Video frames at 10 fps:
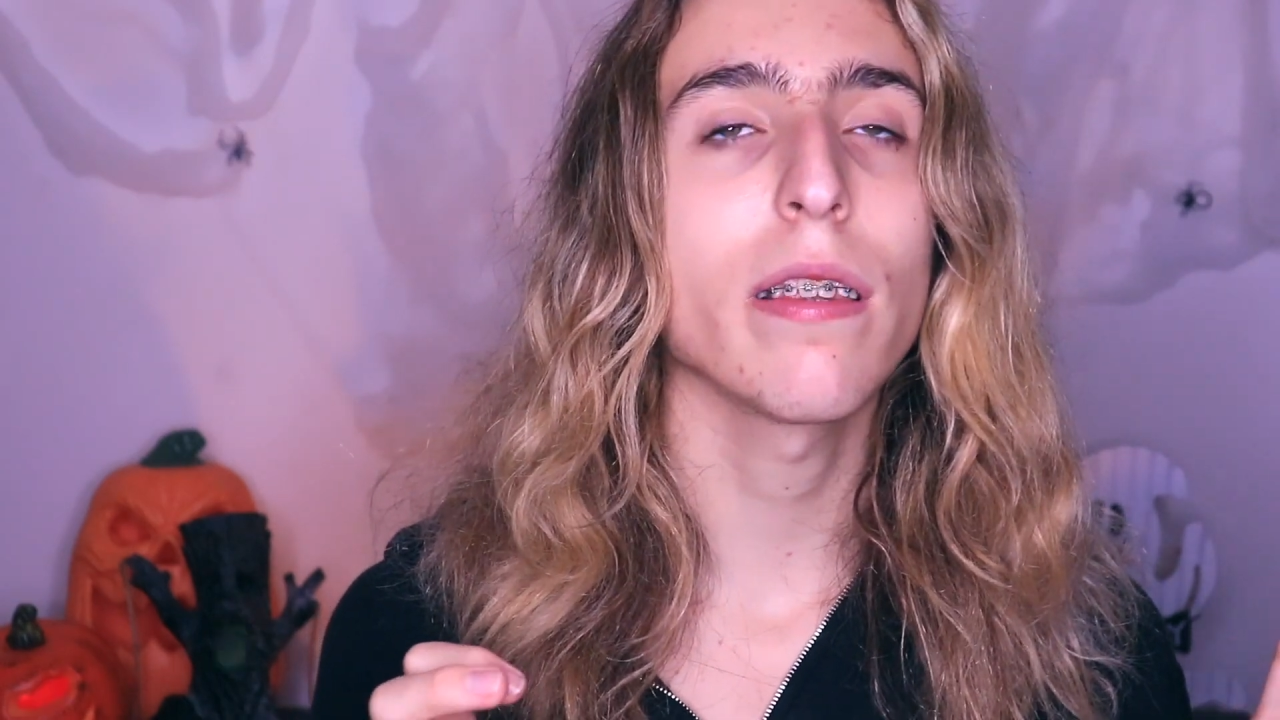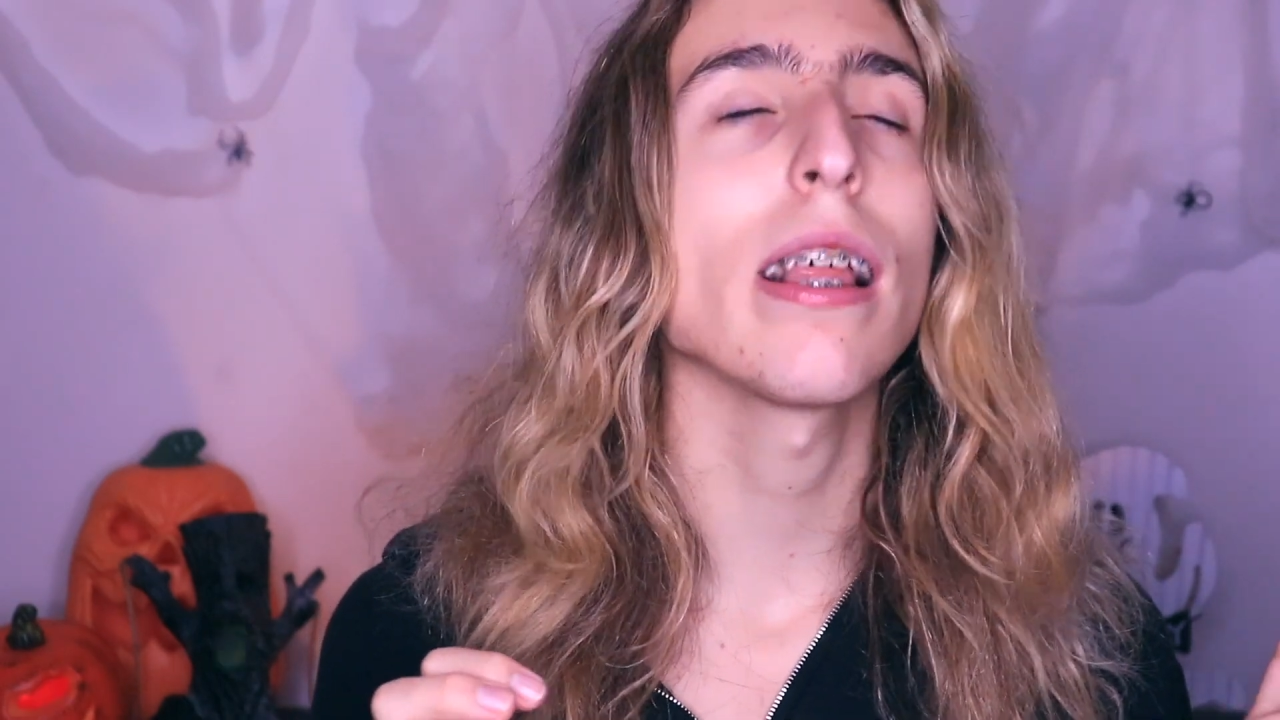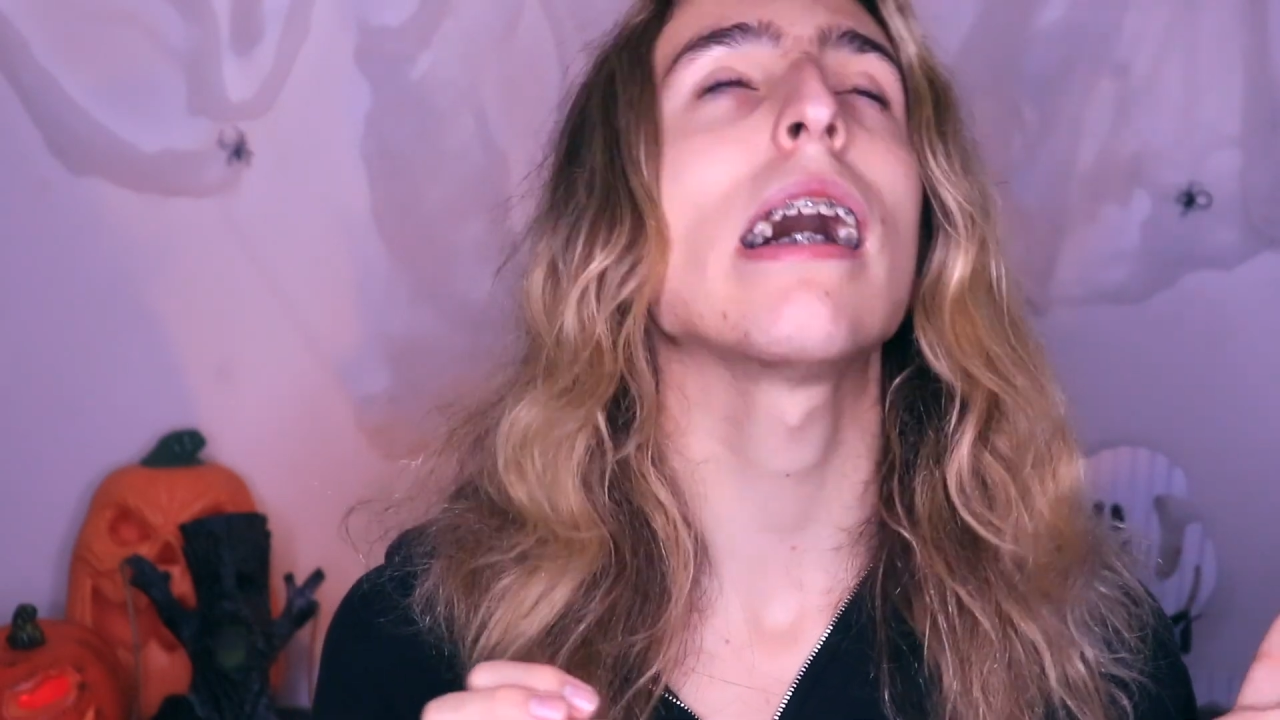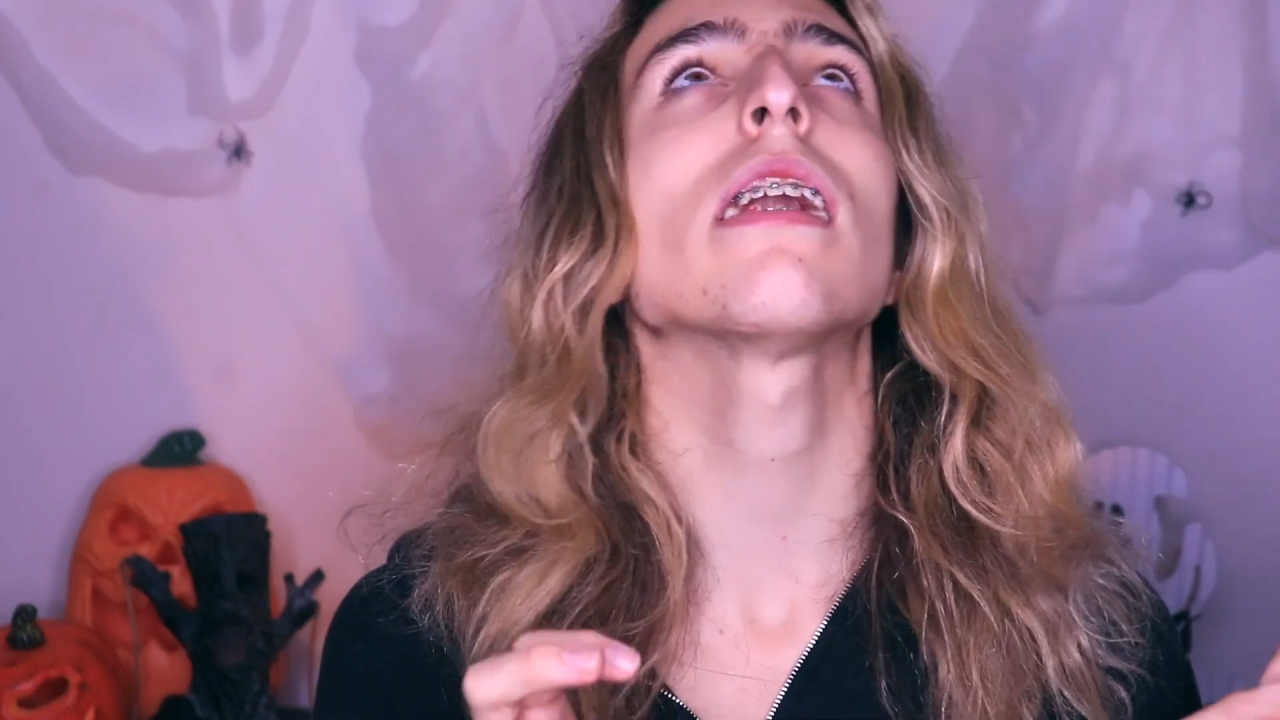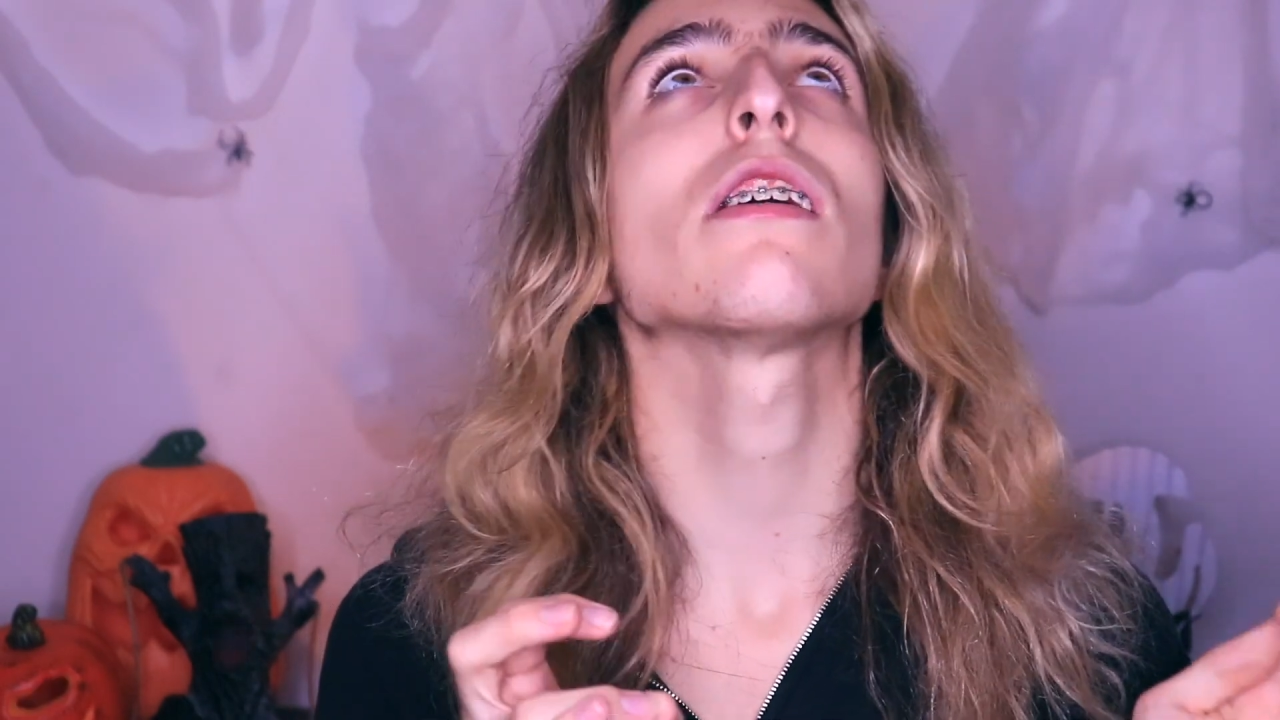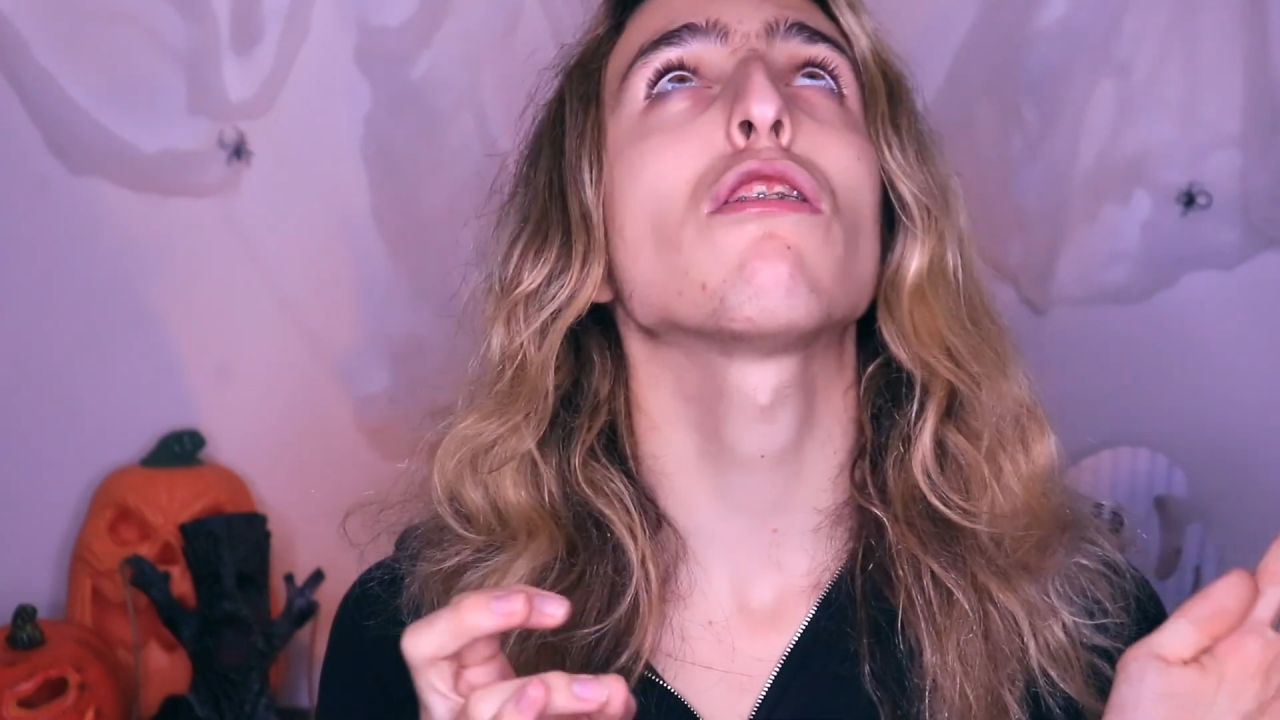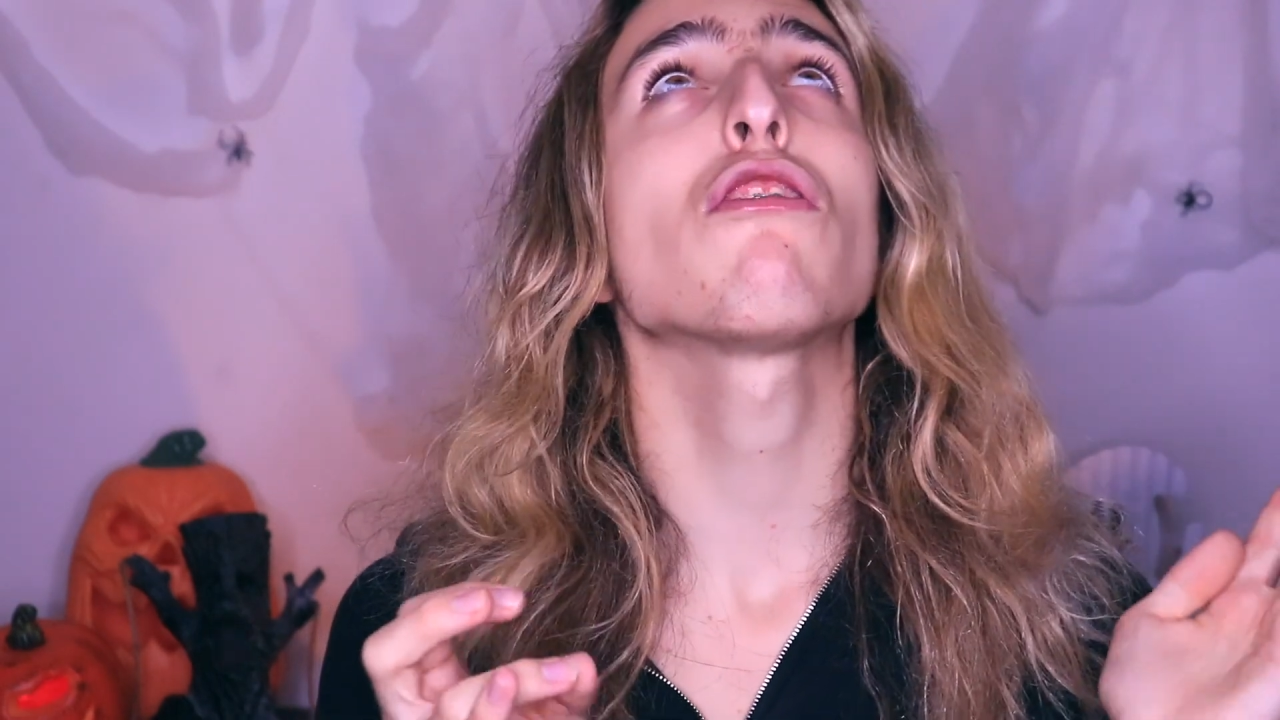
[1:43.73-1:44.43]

that,